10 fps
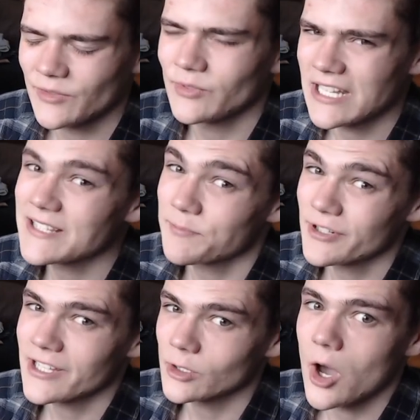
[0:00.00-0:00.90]
it's
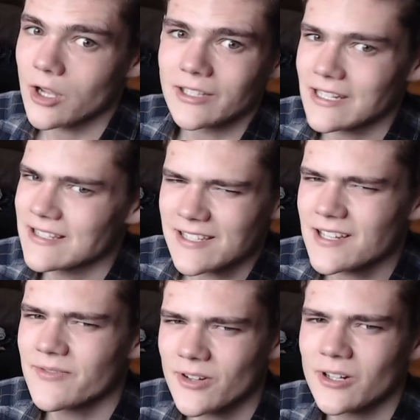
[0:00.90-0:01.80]
pretty long, like a 6
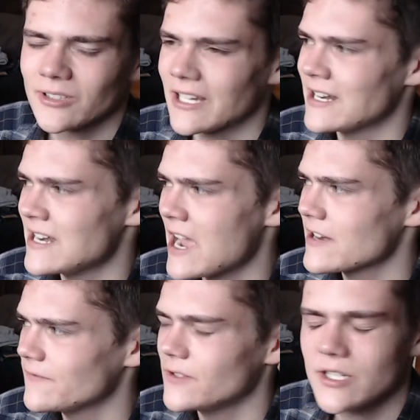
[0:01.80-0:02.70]
foot or like a
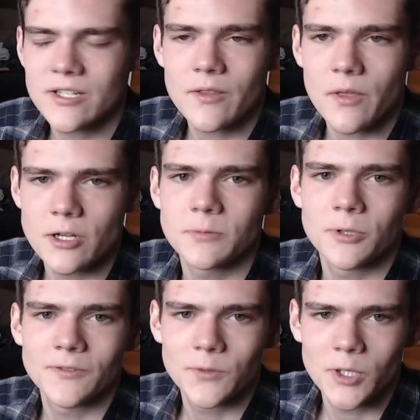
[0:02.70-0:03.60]
9 foot
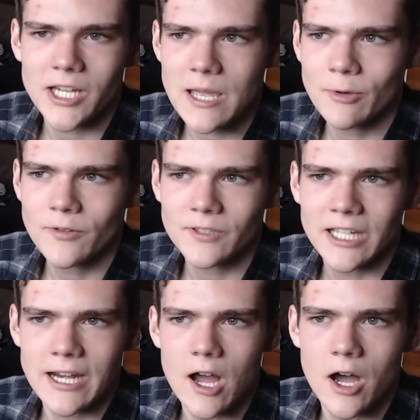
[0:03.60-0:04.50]
Thunderbolt 4 cable for
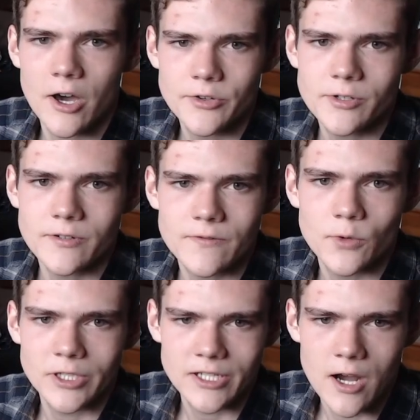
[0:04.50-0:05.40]
like
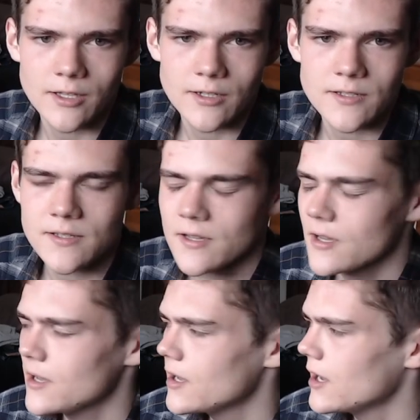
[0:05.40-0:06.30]

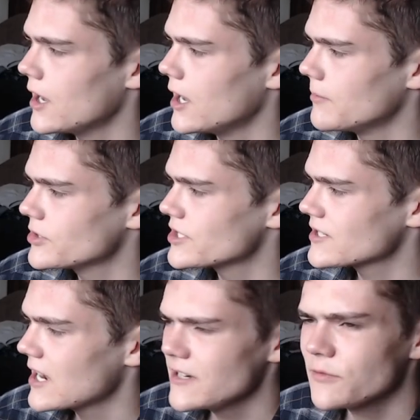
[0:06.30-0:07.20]
$140, which is
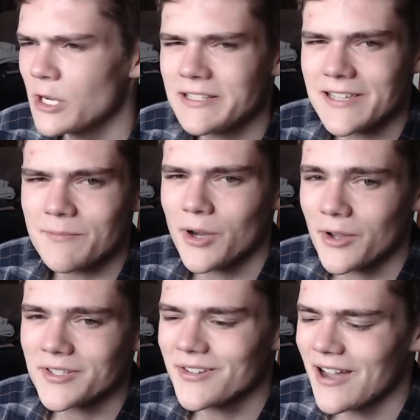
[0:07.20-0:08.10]
kind of crazy. But
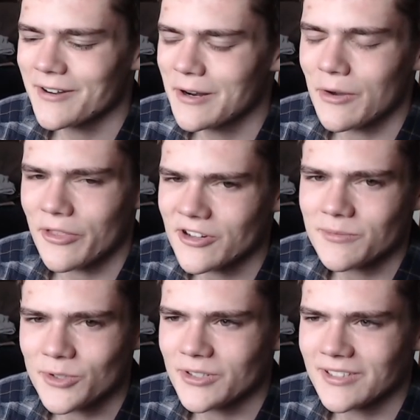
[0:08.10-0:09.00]
also, I don't know,
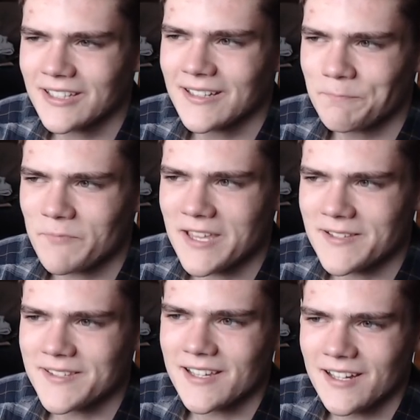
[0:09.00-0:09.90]
Thunderbolt
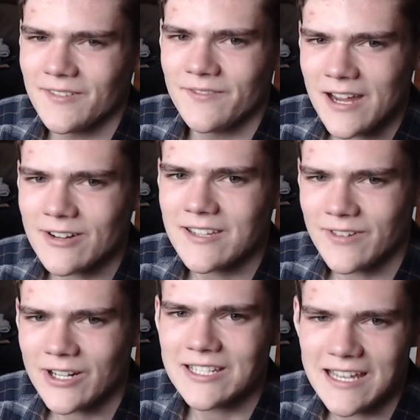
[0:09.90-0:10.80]
is a very,
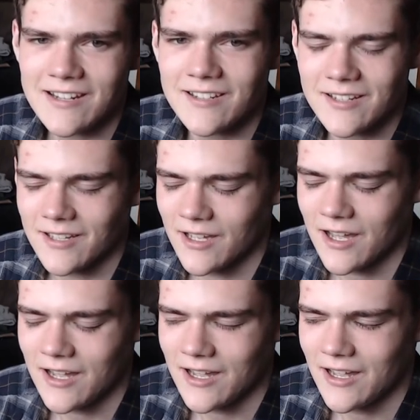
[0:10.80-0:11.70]
very
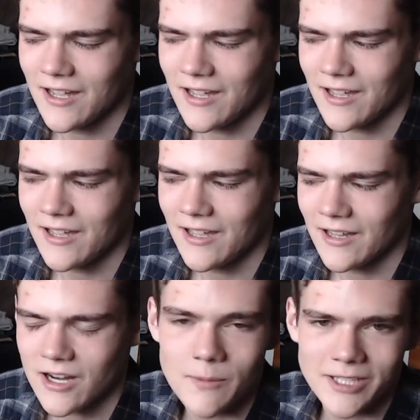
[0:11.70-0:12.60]

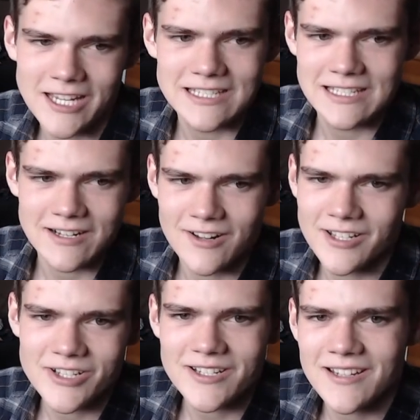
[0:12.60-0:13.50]
complicated
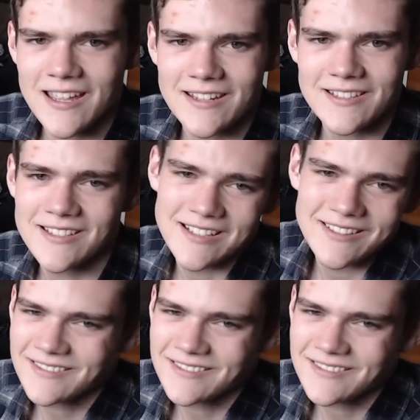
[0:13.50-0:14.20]
technology, and you know,